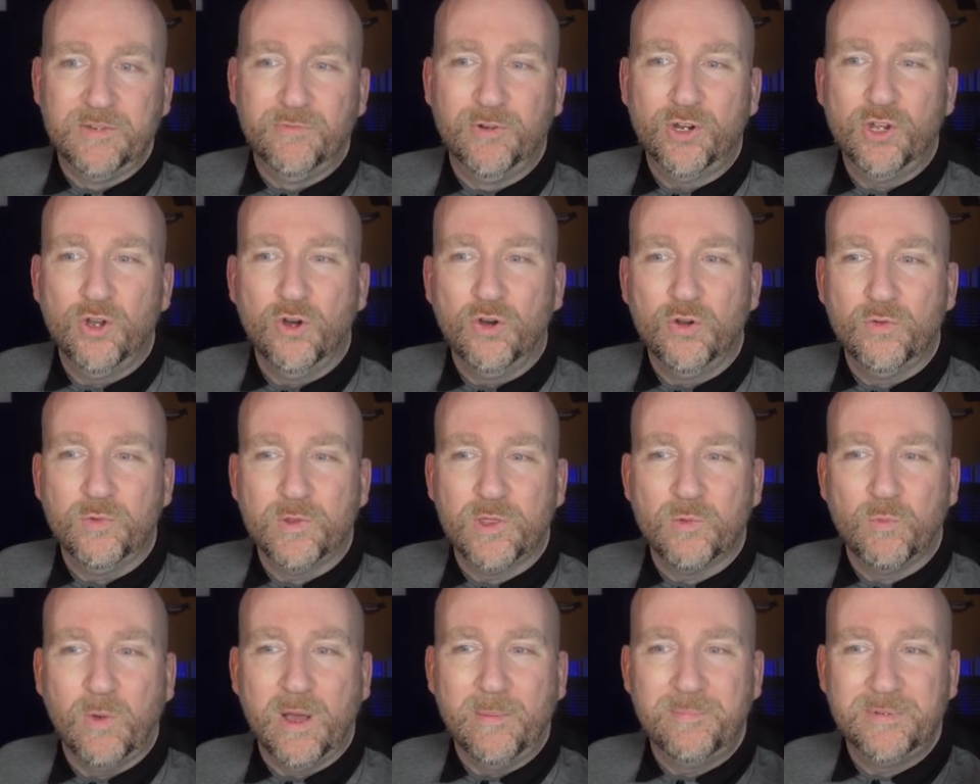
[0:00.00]
Record with
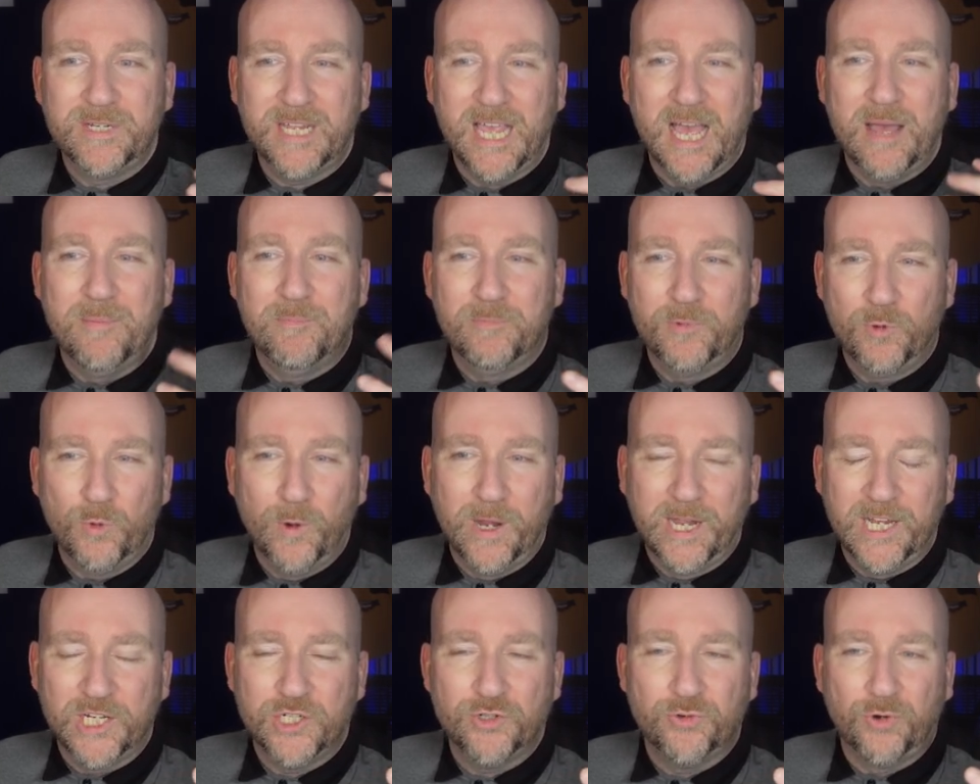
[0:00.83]
the webcam,
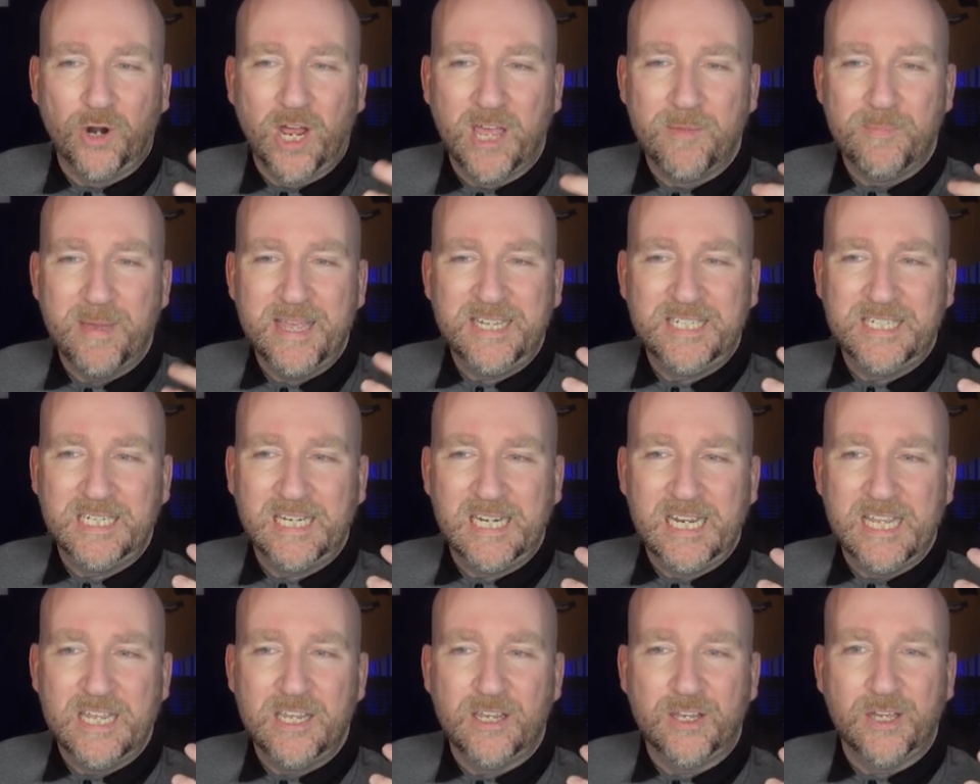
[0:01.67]
quick try.
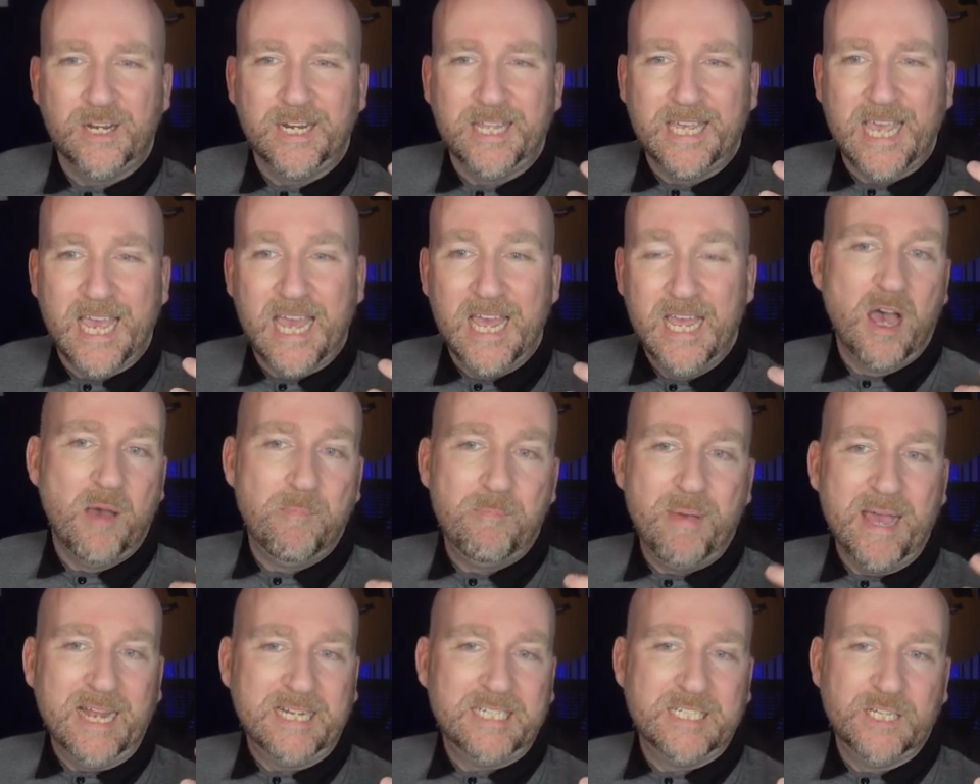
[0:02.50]
Basically, you're going to get a
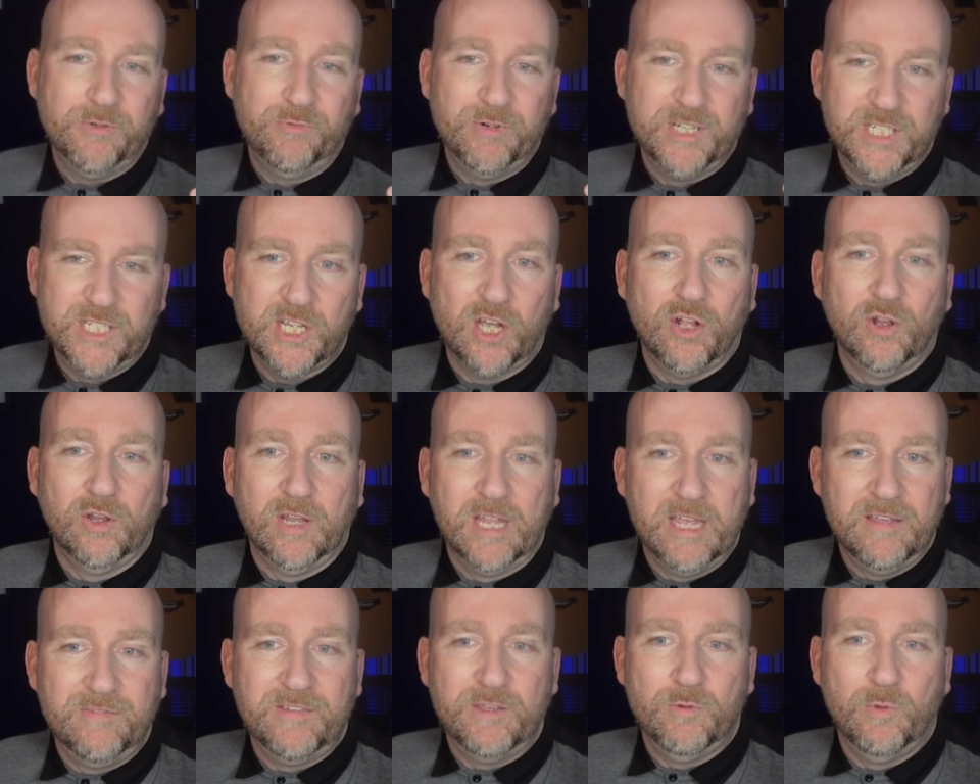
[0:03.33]
better result
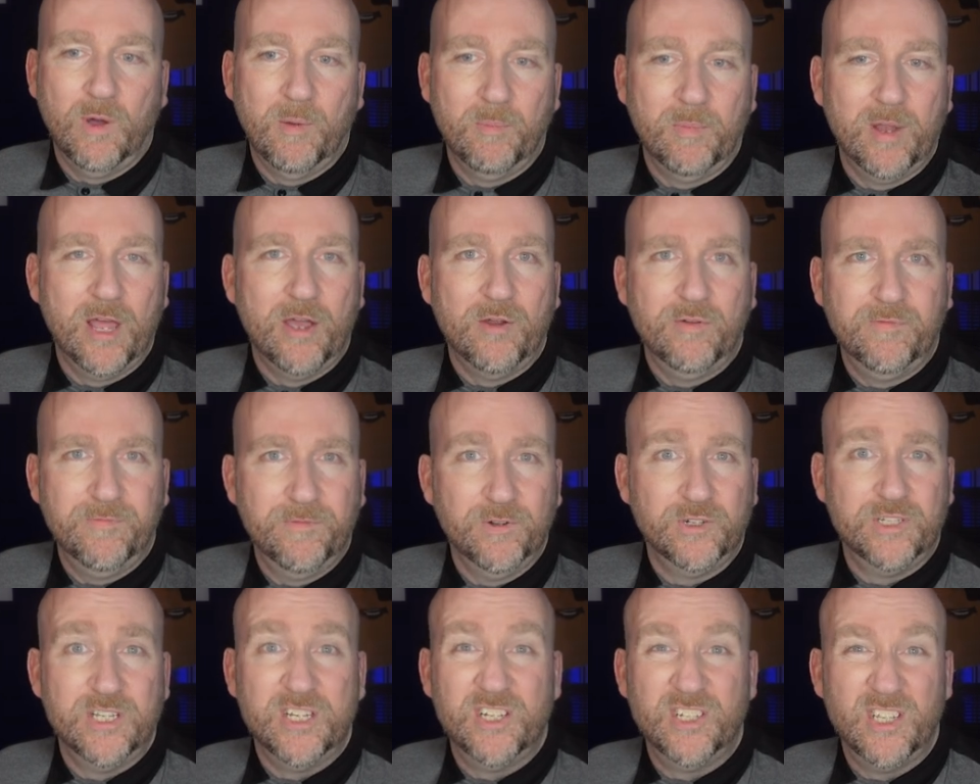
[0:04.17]
if you upload
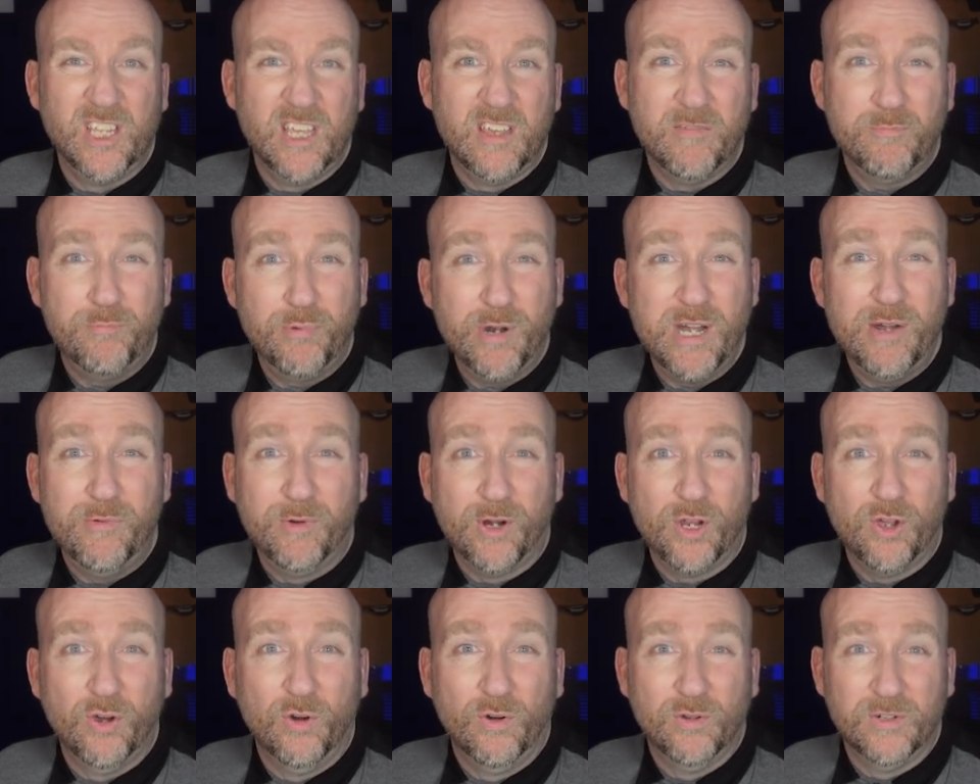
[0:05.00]
footage that you've
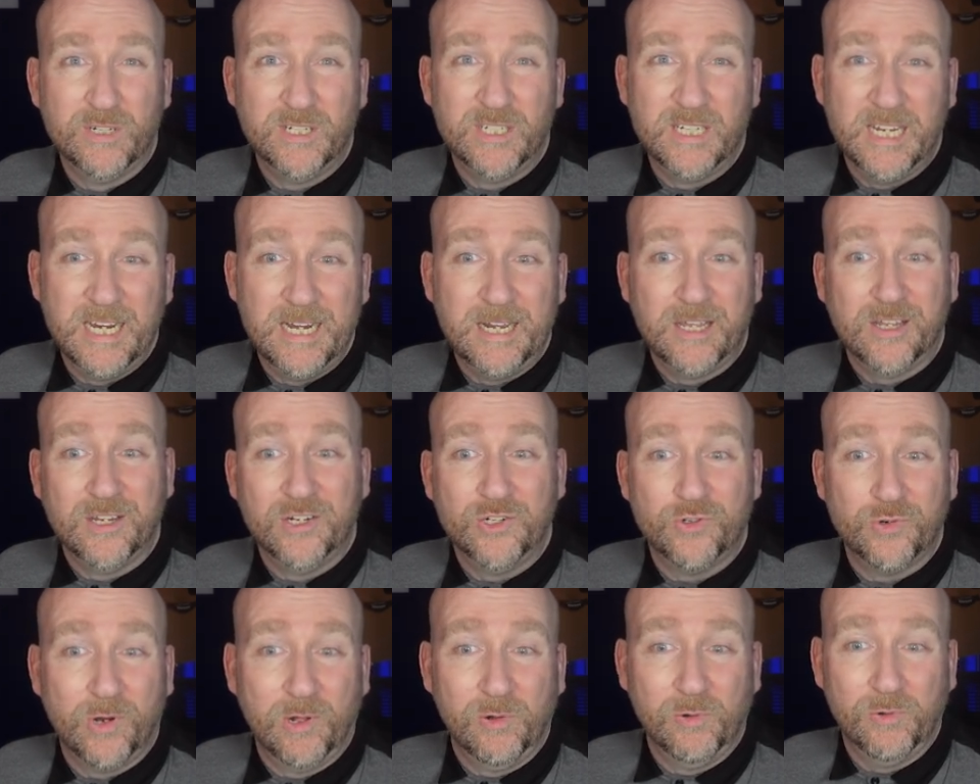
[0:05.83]
pre-recorded in a
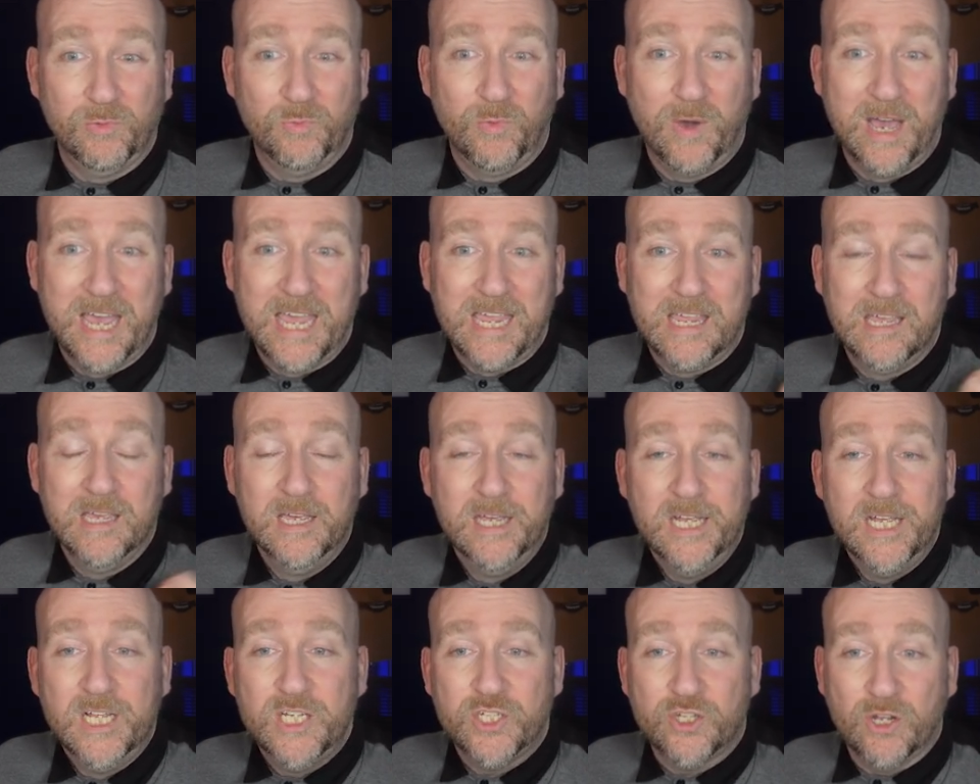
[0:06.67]
controlled way.
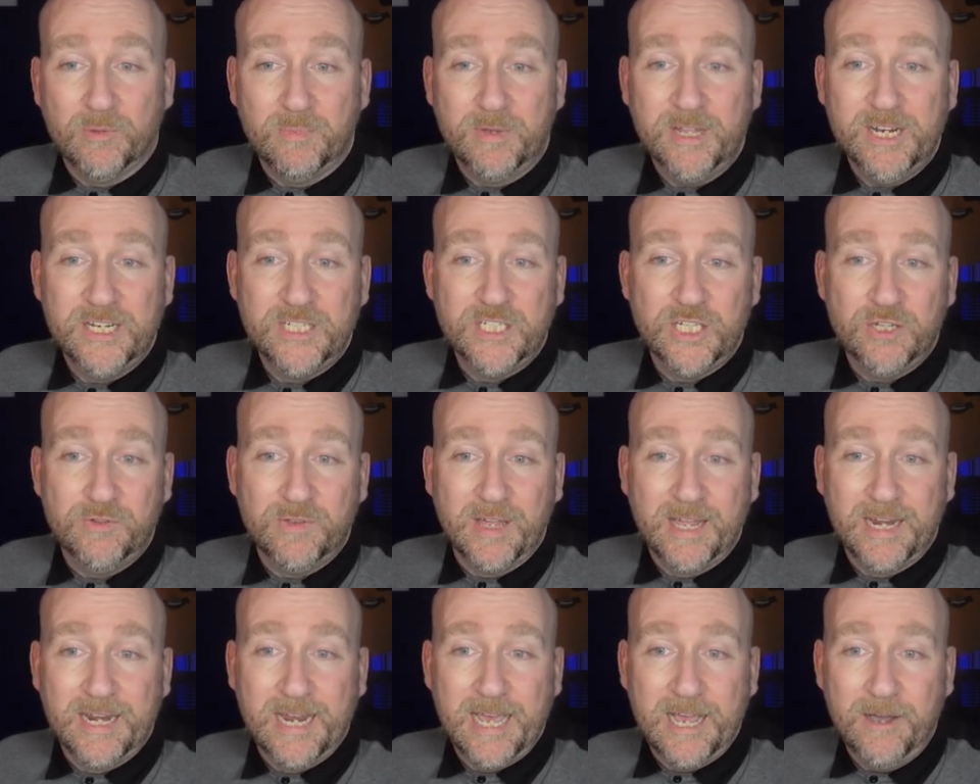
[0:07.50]
So I'm going to do
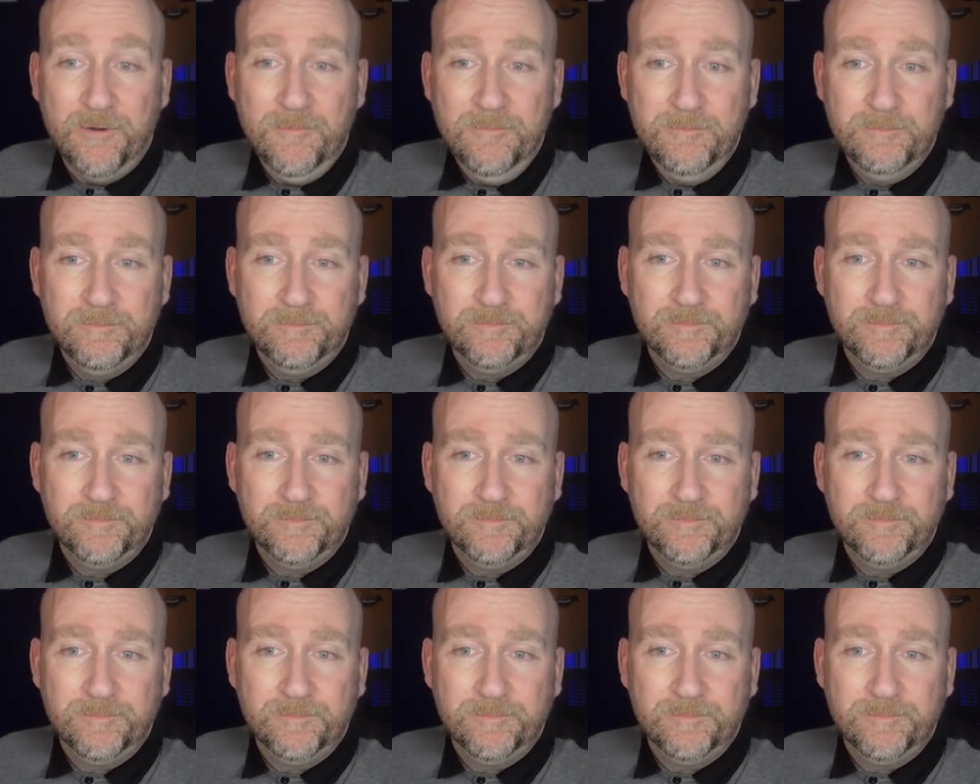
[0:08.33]
that now.